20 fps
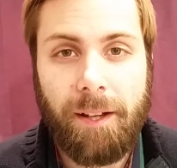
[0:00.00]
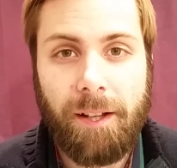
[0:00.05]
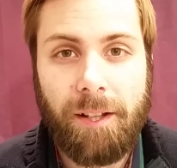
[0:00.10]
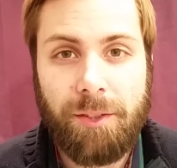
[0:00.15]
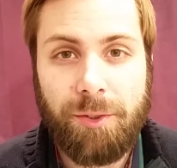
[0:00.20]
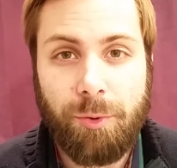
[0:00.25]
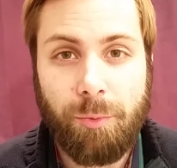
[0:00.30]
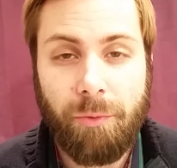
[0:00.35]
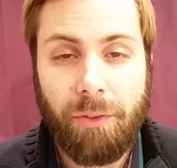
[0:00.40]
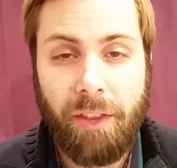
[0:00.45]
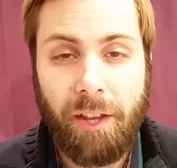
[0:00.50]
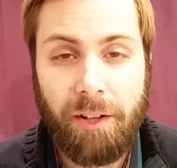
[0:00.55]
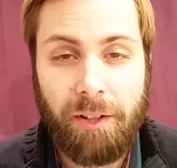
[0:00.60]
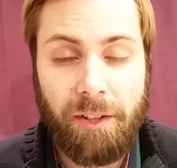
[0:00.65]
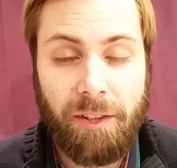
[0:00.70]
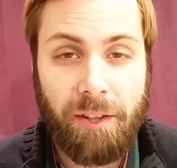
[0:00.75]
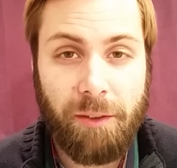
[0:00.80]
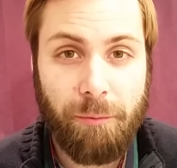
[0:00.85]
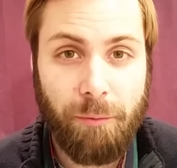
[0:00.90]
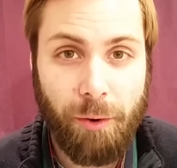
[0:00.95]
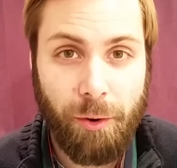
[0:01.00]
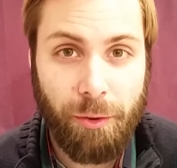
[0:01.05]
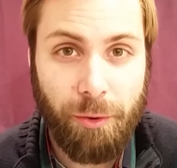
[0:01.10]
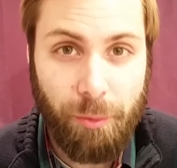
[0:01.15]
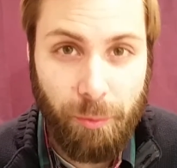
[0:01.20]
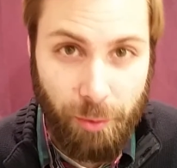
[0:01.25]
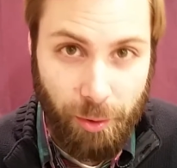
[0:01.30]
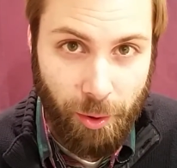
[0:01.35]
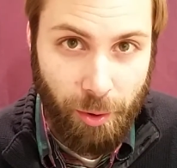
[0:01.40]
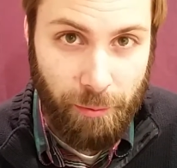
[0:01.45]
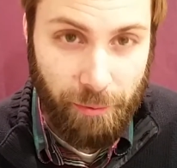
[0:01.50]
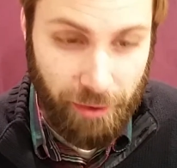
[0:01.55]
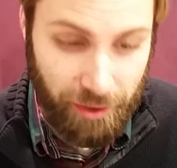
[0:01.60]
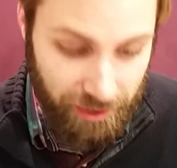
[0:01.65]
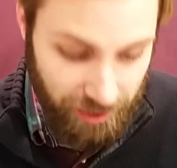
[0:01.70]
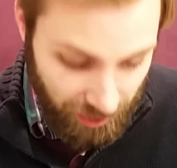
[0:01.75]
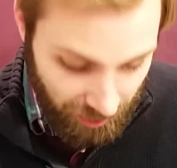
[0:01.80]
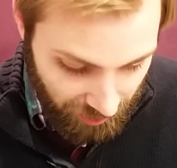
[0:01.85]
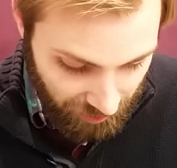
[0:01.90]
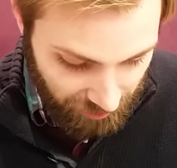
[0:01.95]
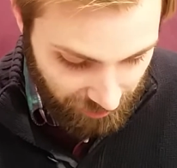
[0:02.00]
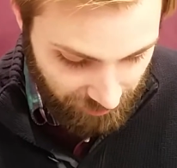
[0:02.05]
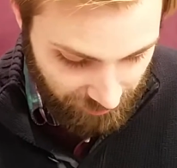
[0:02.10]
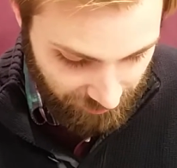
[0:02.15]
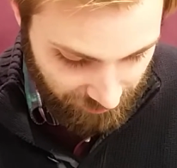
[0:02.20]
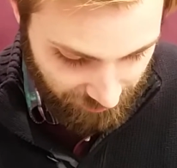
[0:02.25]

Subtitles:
So without anything further, we'll go over the deck.